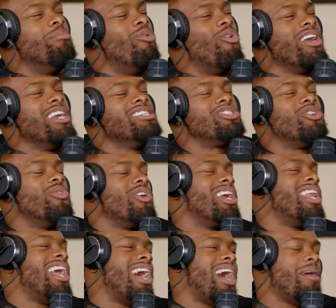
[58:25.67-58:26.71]
point to where
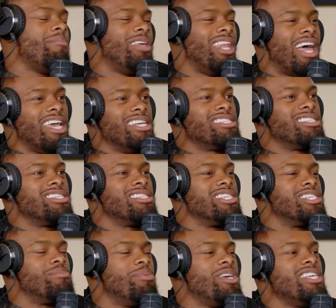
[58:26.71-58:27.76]
like I be like it's the
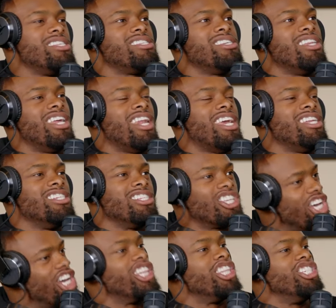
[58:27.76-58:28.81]
suspense, and then they just
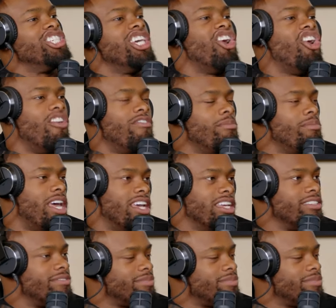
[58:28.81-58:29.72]
cut the shit off. I'm like,